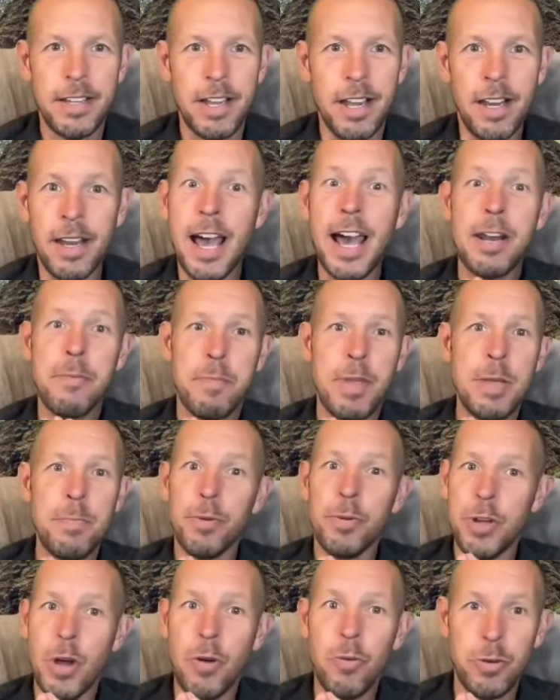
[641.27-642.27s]
a lot of
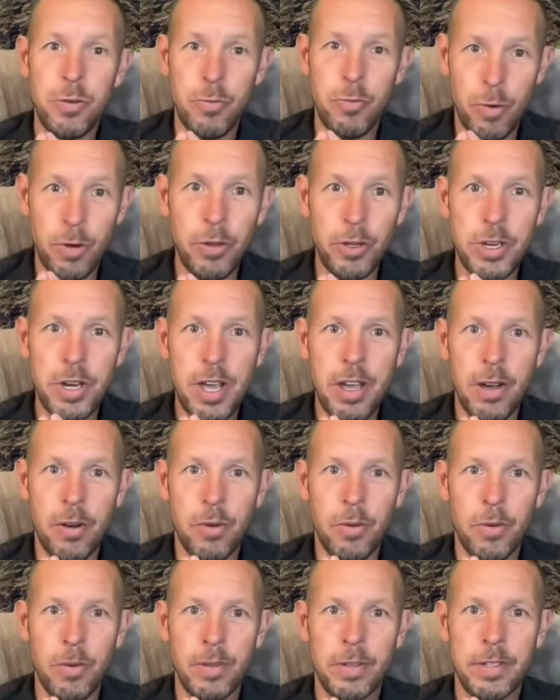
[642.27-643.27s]
people don't really
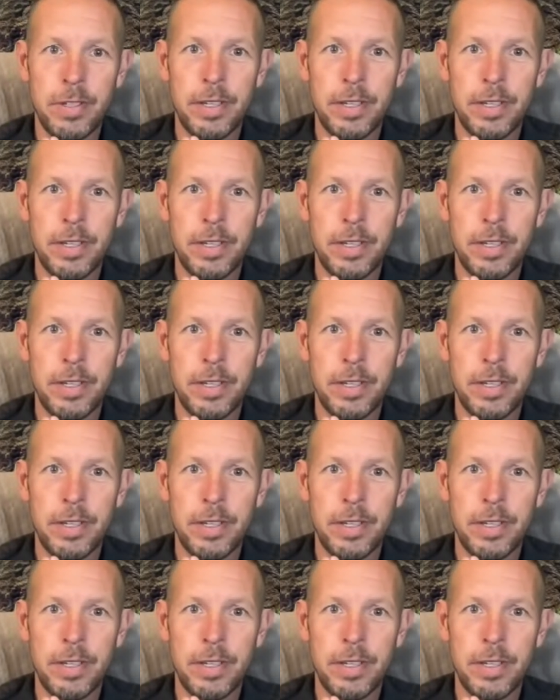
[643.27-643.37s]
know.